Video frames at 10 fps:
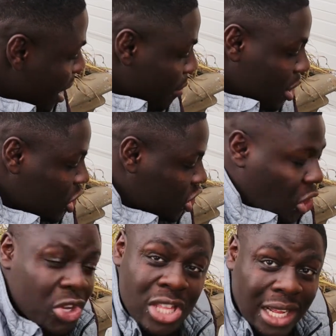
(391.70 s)
and I'm going to
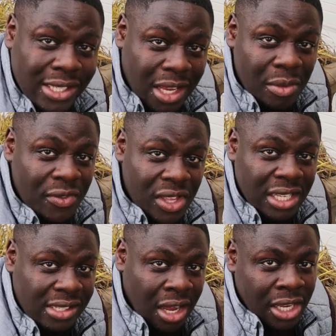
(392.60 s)
show you that some of
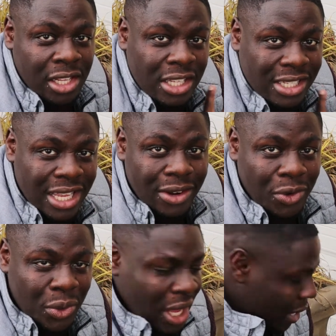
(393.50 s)
these succulents did root